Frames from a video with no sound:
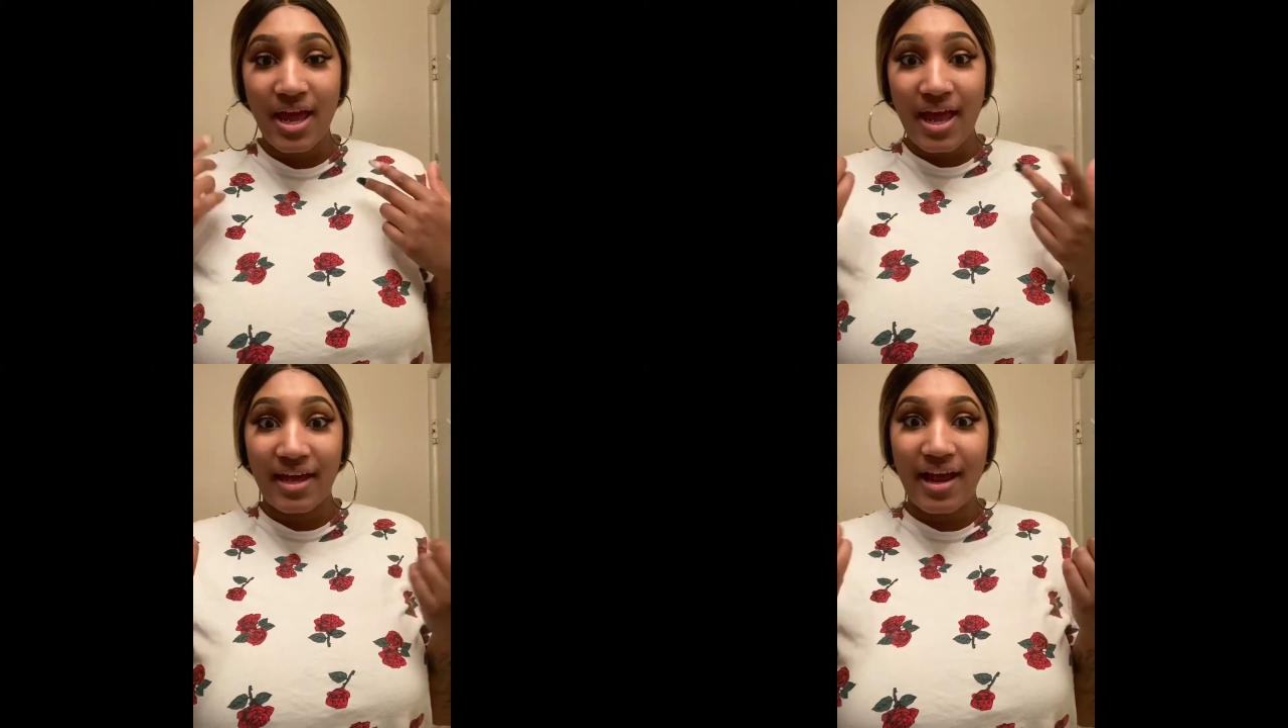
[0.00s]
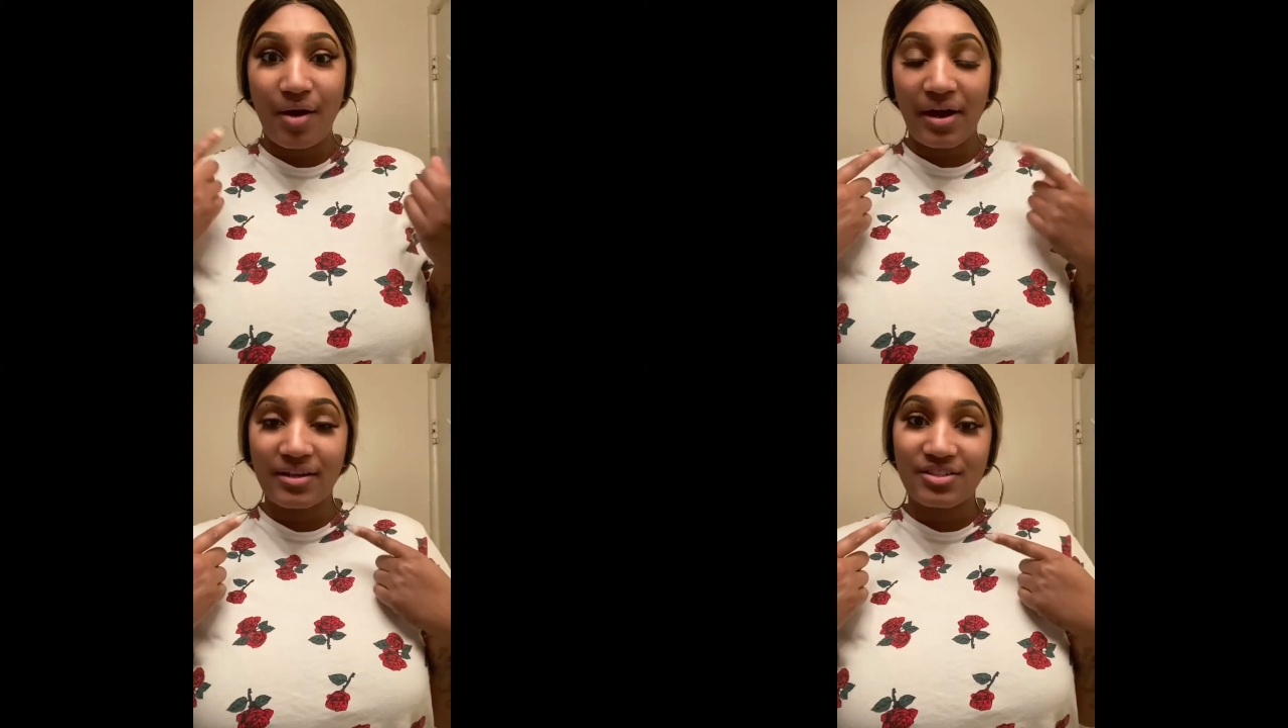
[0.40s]
and how
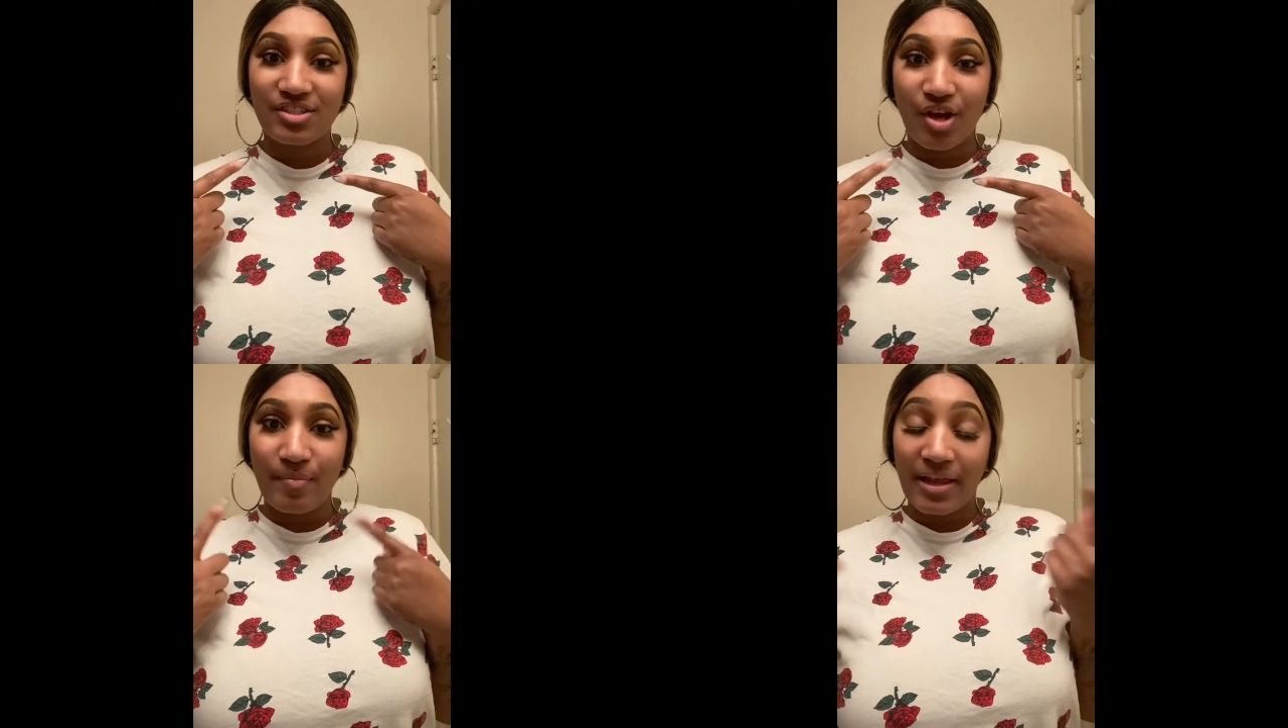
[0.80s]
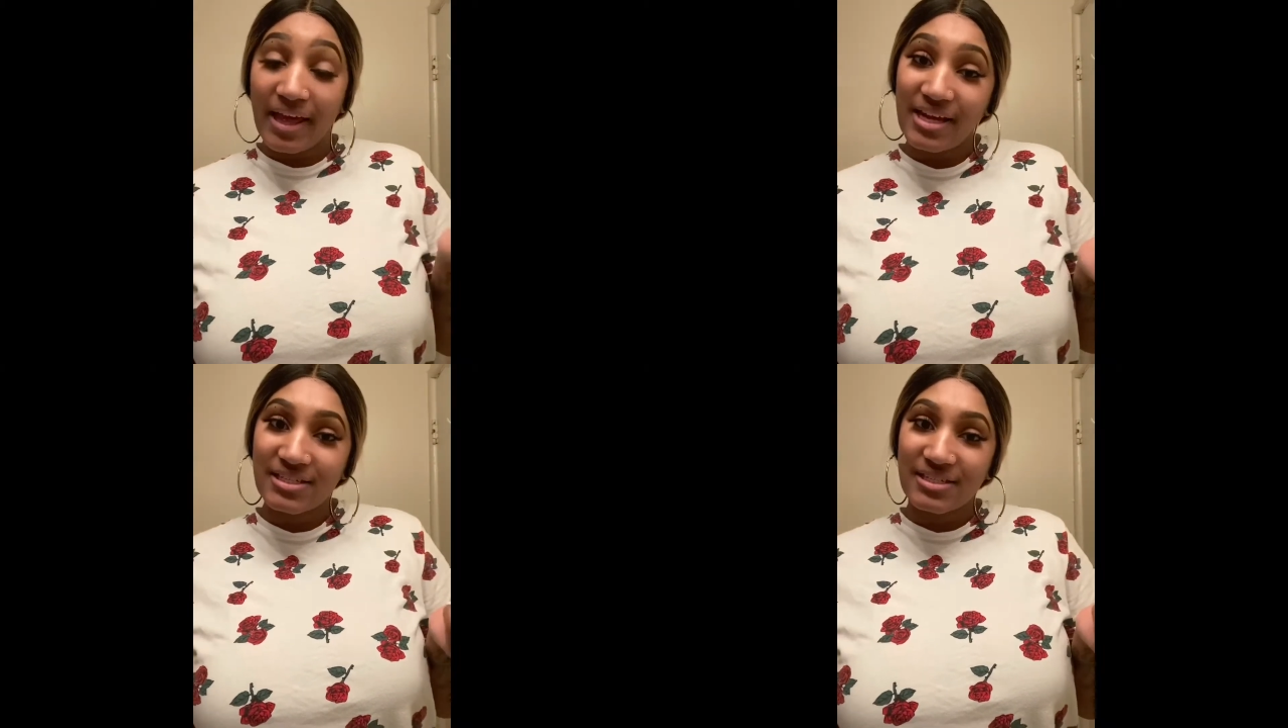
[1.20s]
I install my
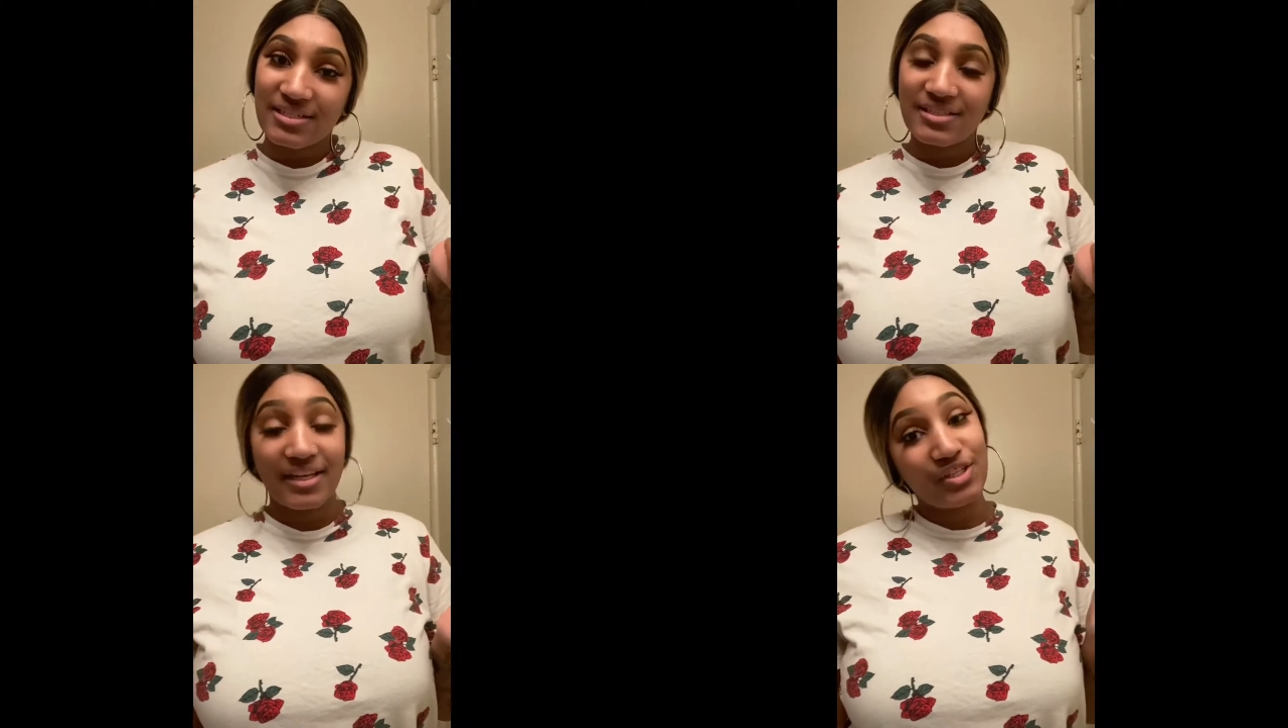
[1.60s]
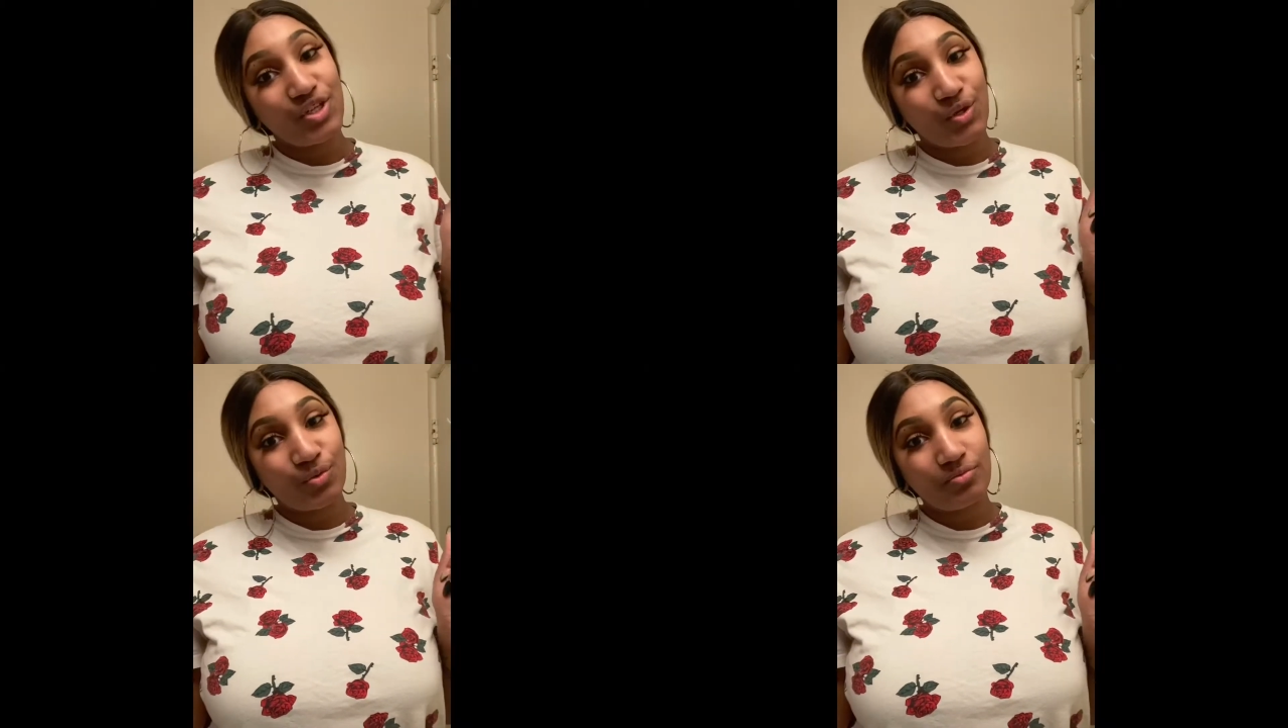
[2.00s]
lashes. Stay tuned.